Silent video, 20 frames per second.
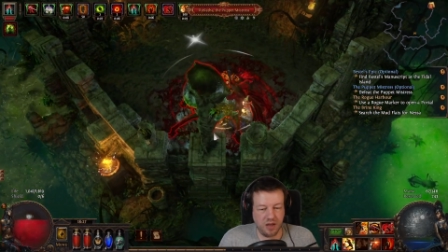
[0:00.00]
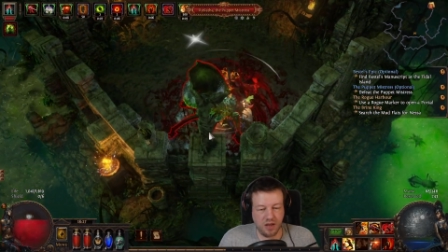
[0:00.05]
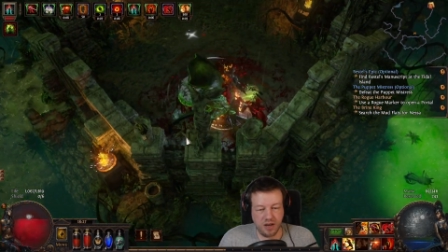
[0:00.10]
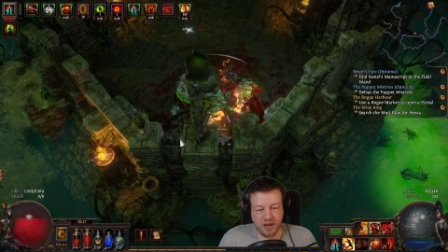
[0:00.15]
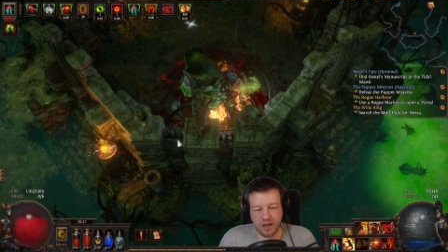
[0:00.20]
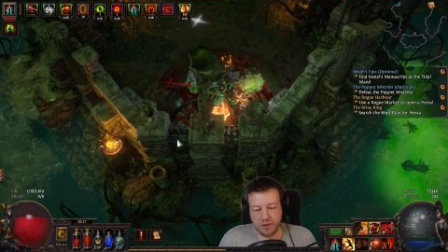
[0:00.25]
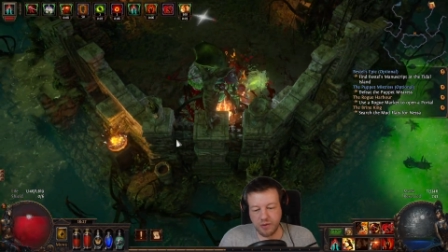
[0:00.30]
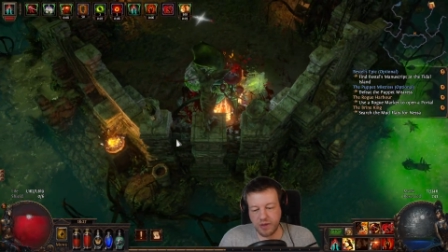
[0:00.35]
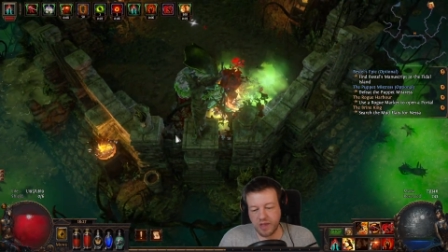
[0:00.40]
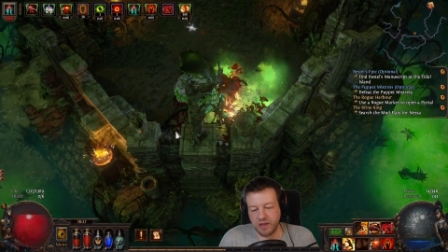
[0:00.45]

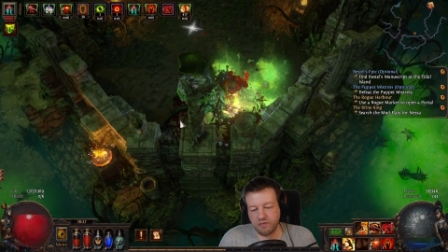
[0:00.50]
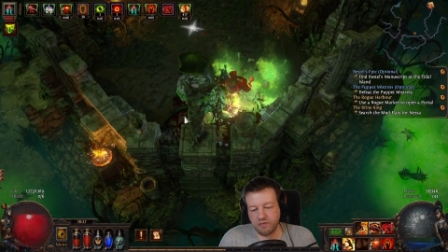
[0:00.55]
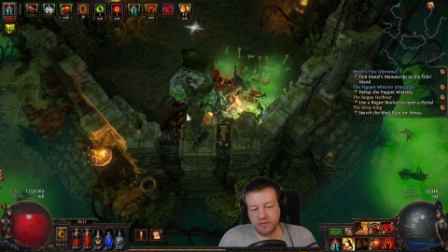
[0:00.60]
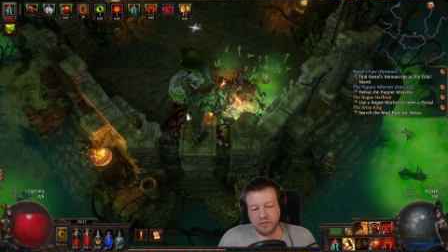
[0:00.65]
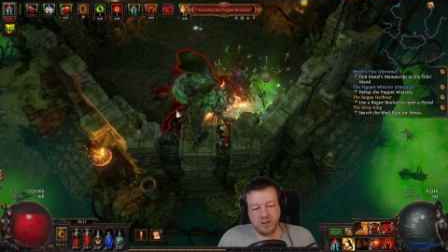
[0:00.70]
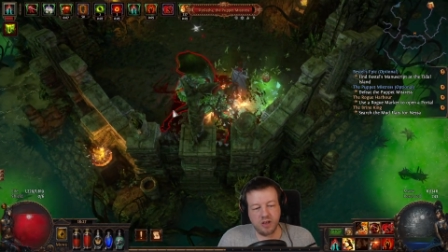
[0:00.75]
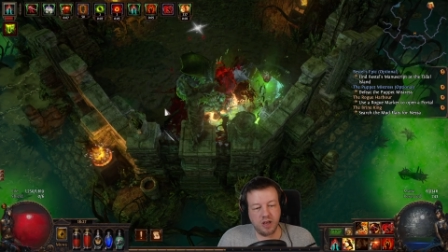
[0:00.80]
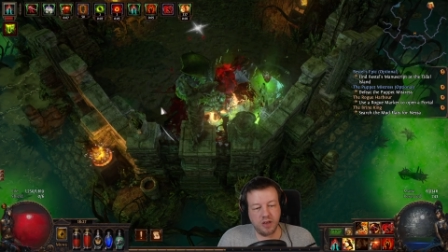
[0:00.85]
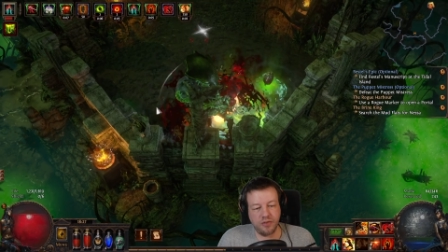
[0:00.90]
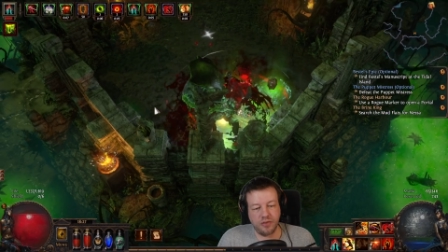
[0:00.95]
Now we get
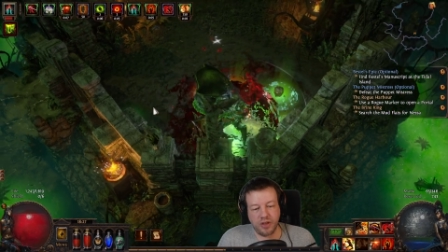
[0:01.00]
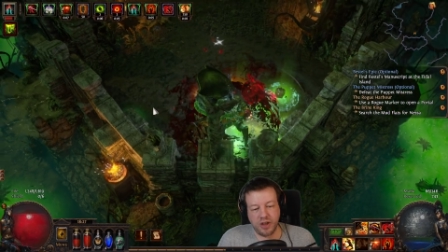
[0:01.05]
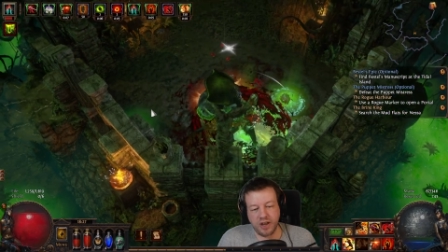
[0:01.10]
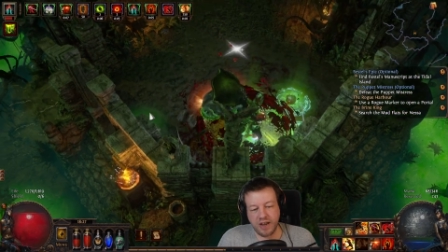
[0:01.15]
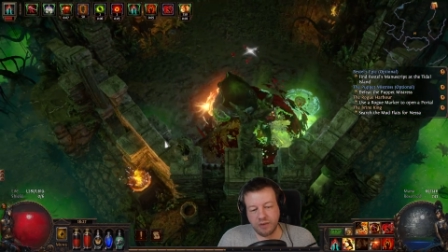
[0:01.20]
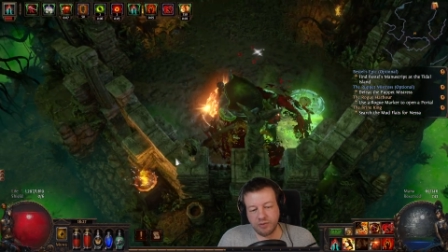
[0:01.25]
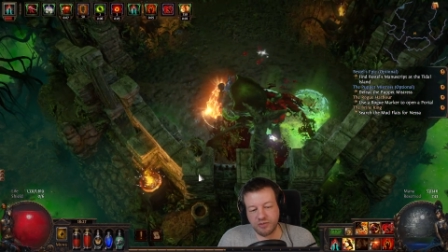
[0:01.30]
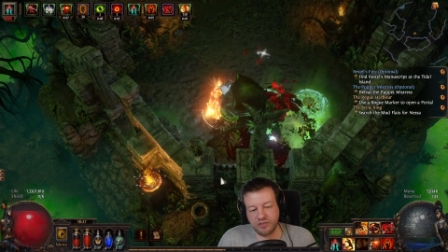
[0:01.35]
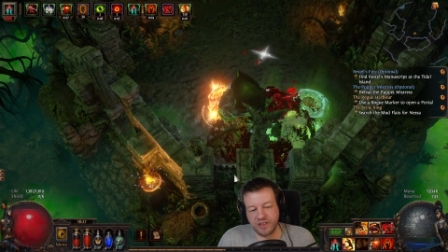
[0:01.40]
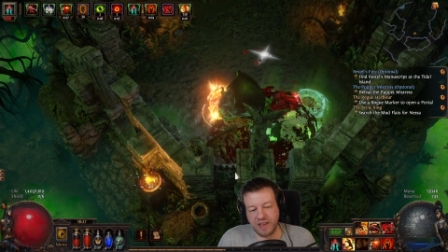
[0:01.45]
Rislatha.
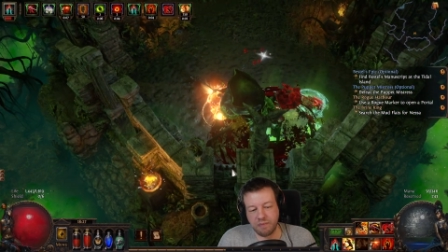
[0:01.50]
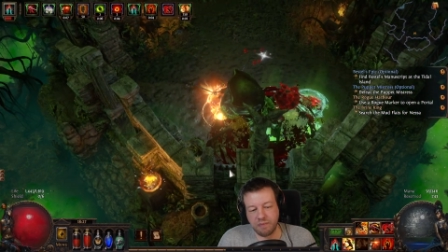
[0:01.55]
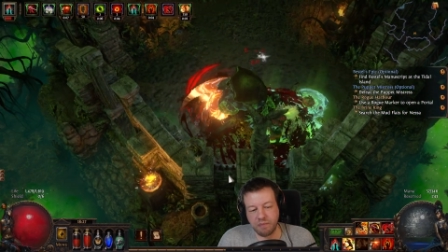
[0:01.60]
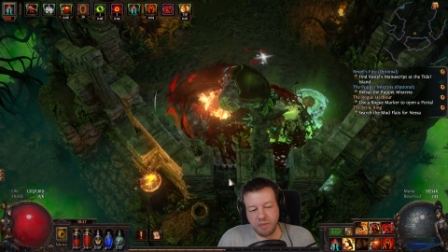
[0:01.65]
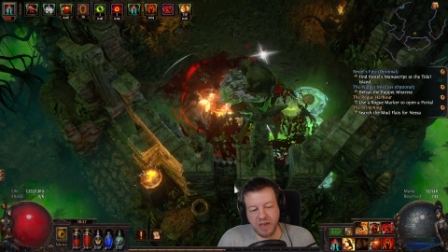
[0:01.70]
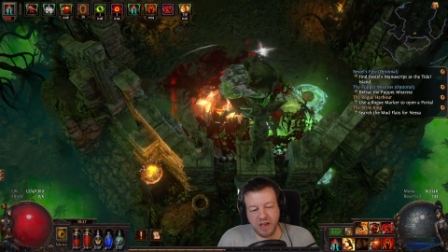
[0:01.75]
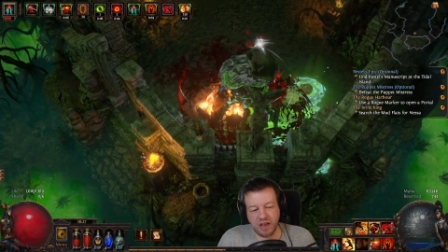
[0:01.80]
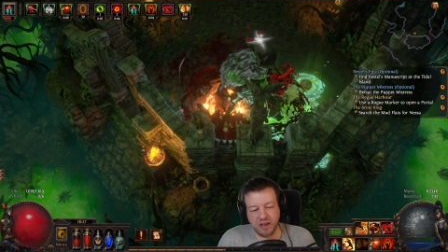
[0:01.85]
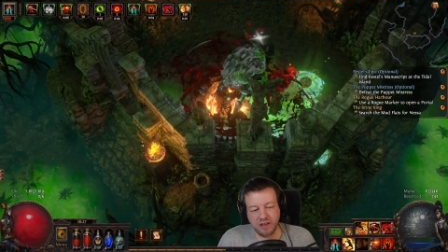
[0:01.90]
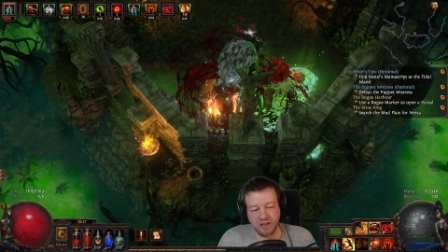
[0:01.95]
Now stand
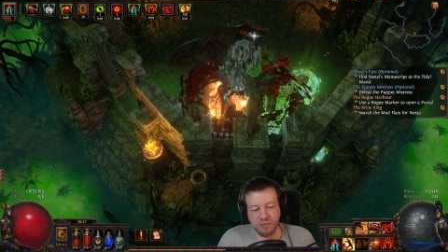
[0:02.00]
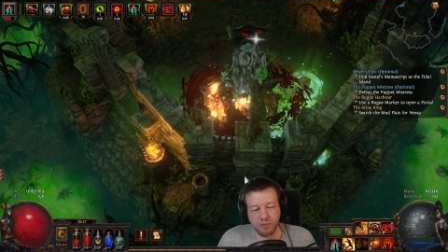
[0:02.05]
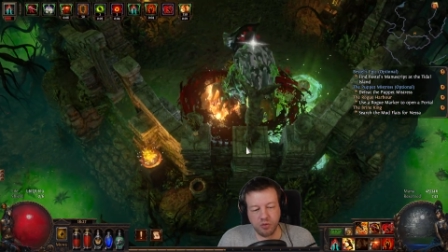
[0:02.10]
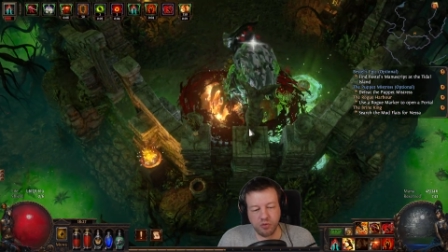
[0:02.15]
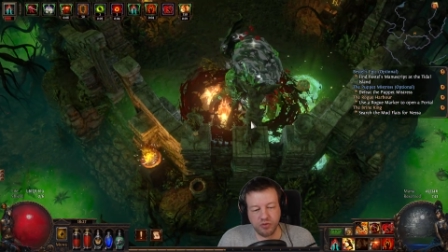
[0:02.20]
behind him all